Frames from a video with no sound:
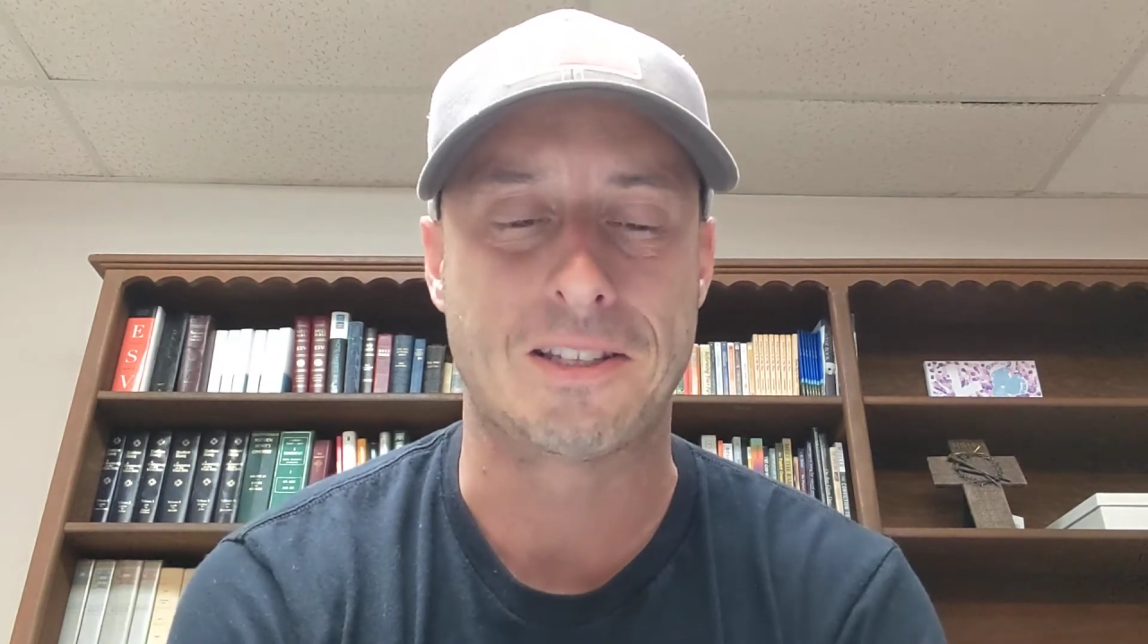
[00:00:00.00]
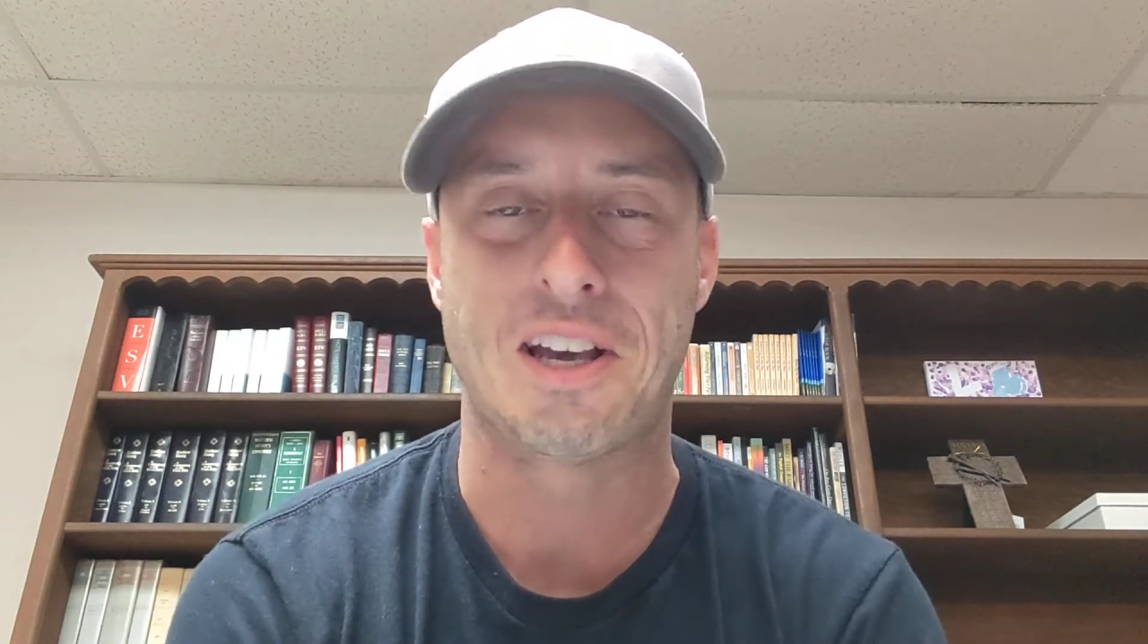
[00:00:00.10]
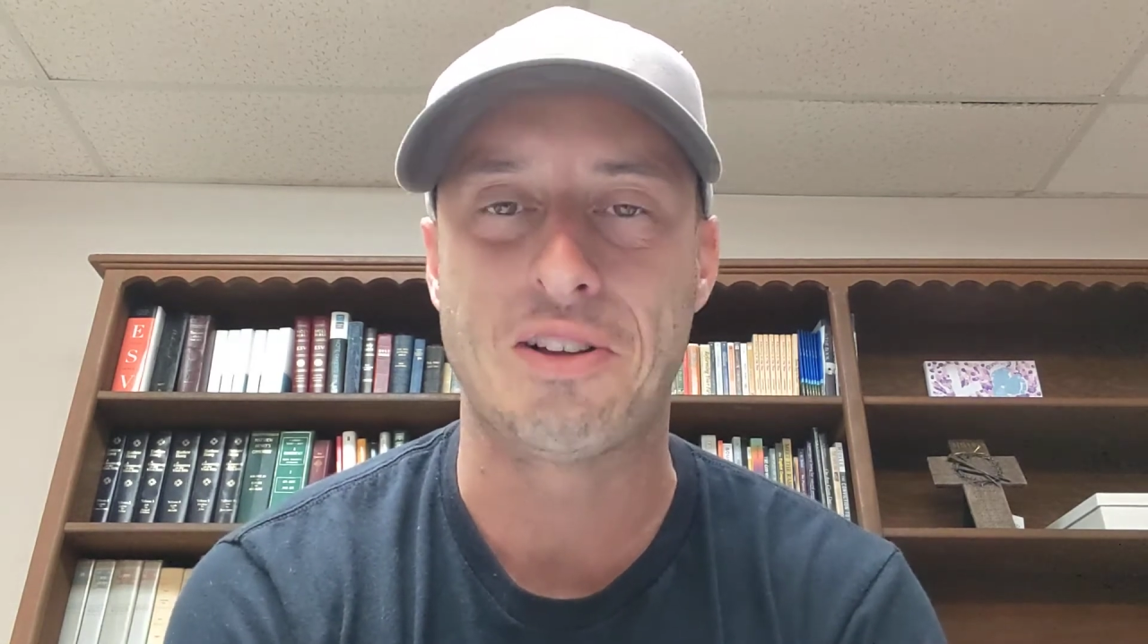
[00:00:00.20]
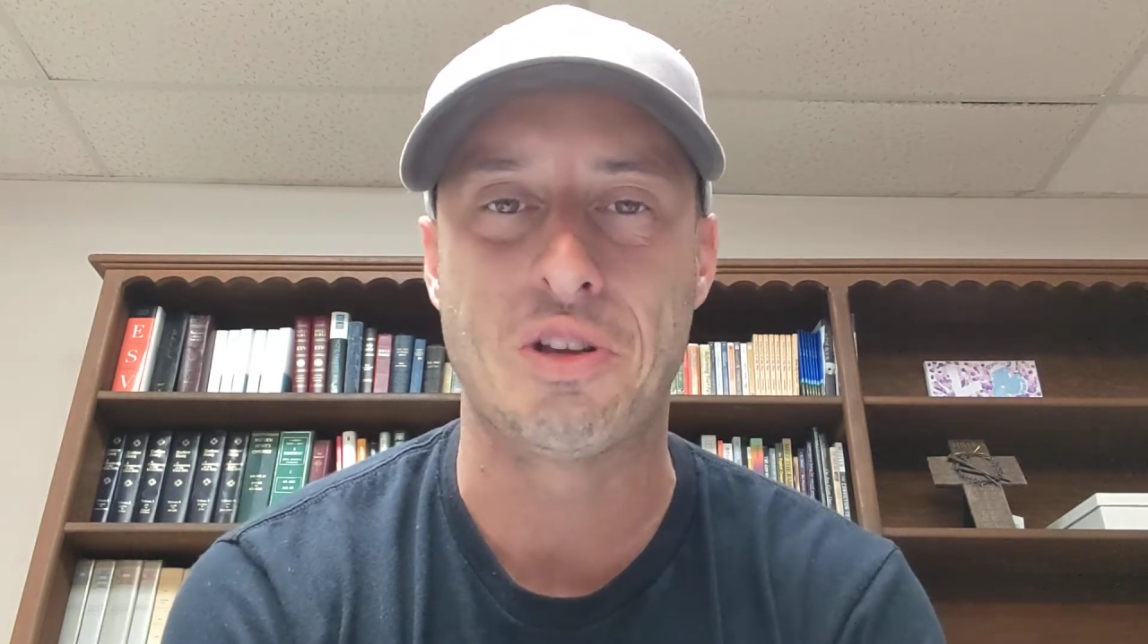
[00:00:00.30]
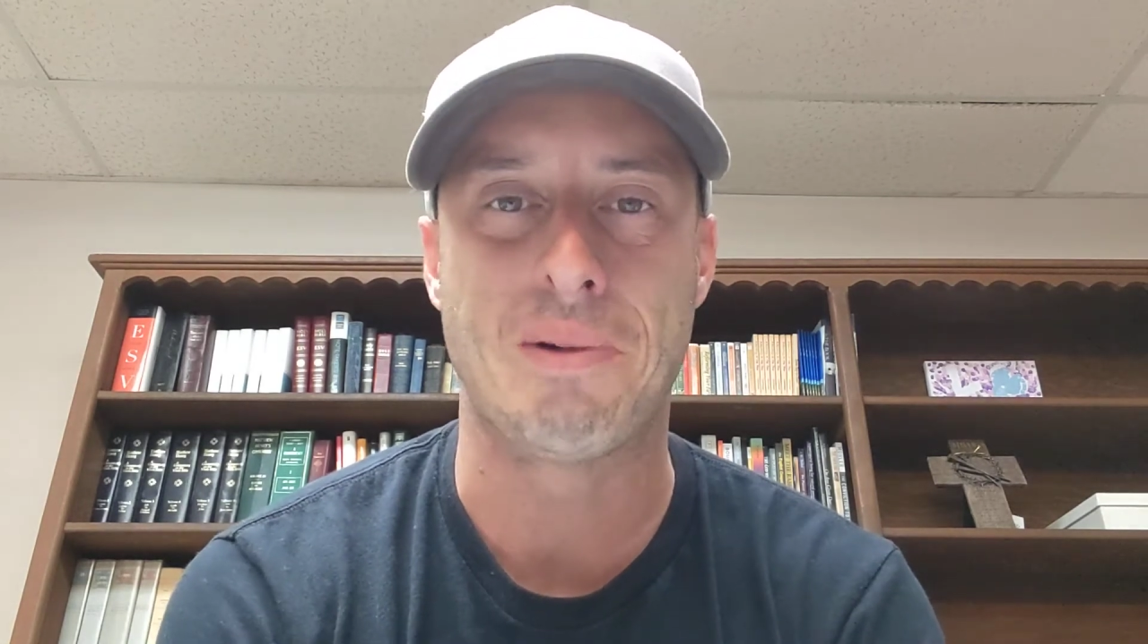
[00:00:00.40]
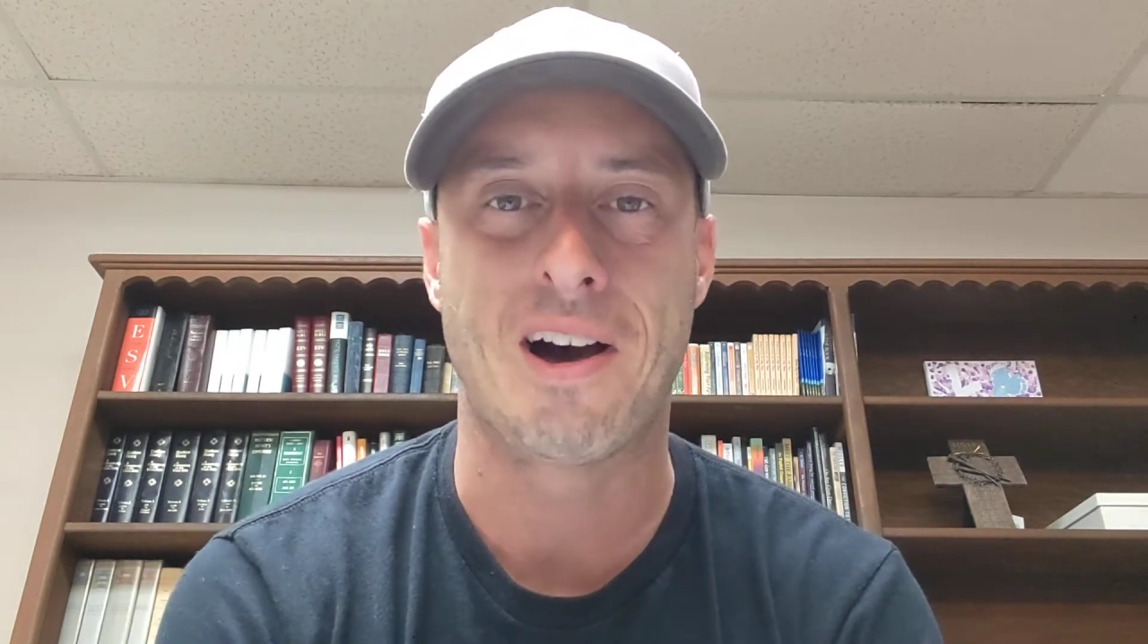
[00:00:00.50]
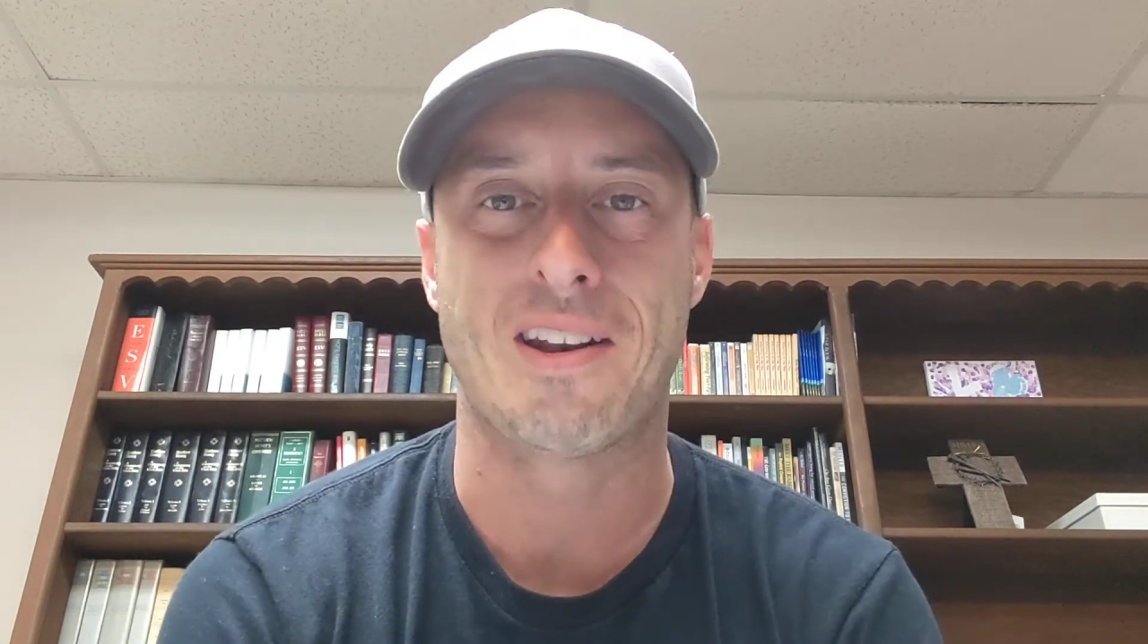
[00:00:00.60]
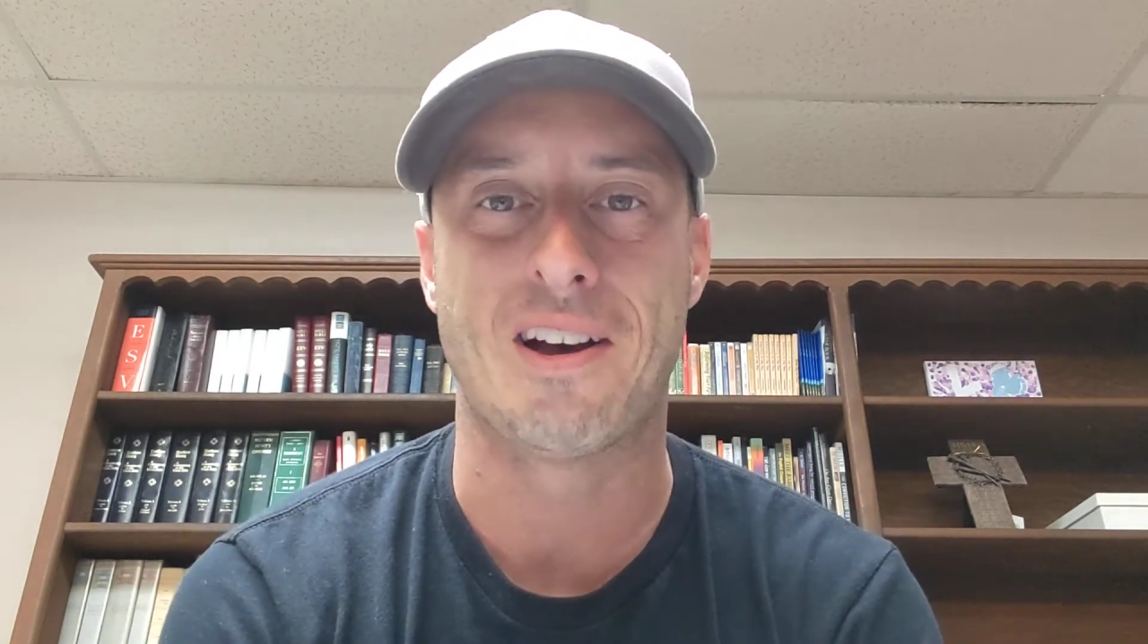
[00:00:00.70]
telling you about